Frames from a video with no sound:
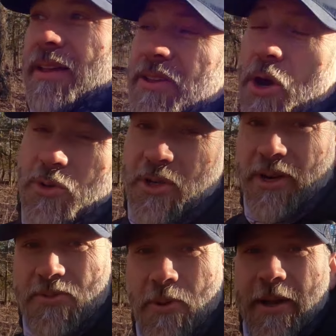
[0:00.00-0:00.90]
Goat
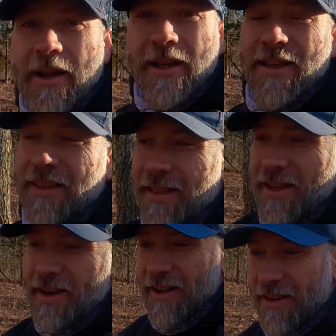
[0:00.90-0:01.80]
Trail's one
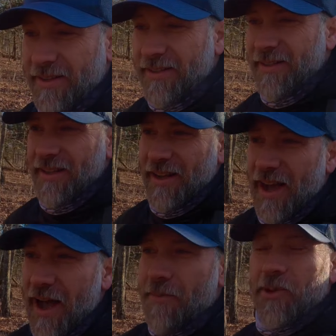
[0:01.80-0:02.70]
that uh,
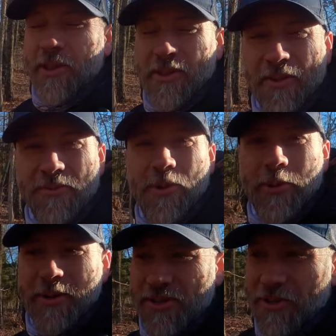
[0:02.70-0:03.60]
I'm really looking
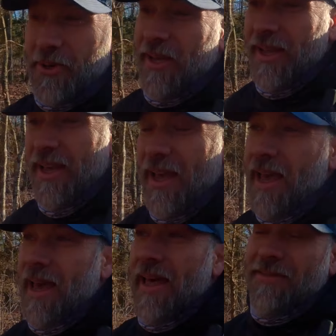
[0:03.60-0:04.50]
forward to.
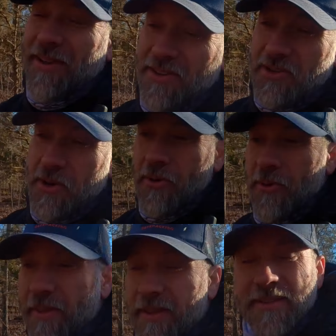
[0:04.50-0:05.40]
And I've got the drone
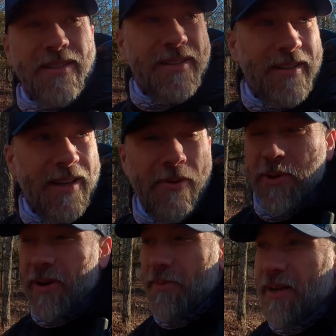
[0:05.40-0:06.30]
with us and we're
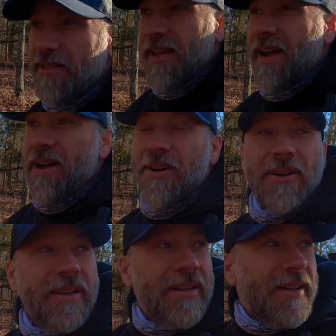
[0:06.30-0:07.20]
gonna bust that out.
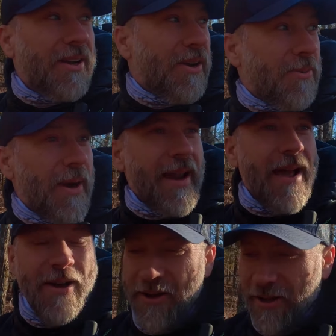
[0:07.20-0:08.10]
Right
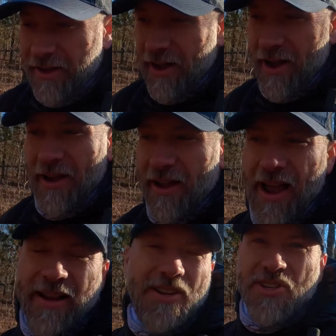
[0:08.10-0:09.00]
now, uh,
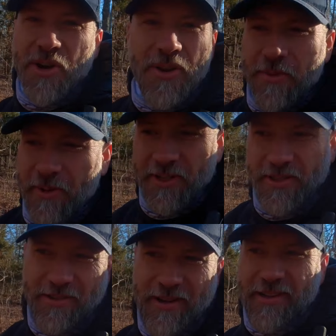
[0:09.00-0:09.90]
I could show you, but
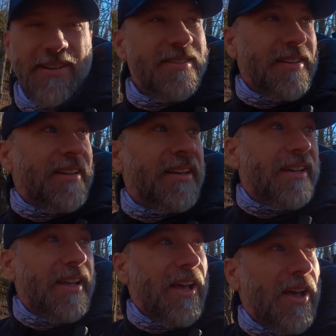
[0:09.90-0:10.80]
you're not gonna see it.
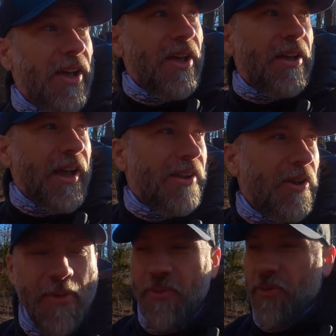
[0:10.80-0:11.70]
Kind of
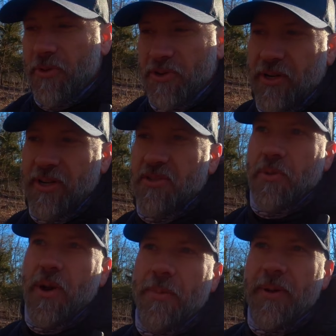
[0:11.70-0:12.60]
looking through the trees,
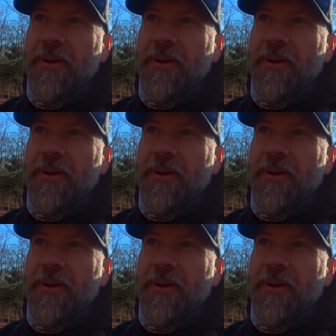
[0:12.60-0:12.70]
we're up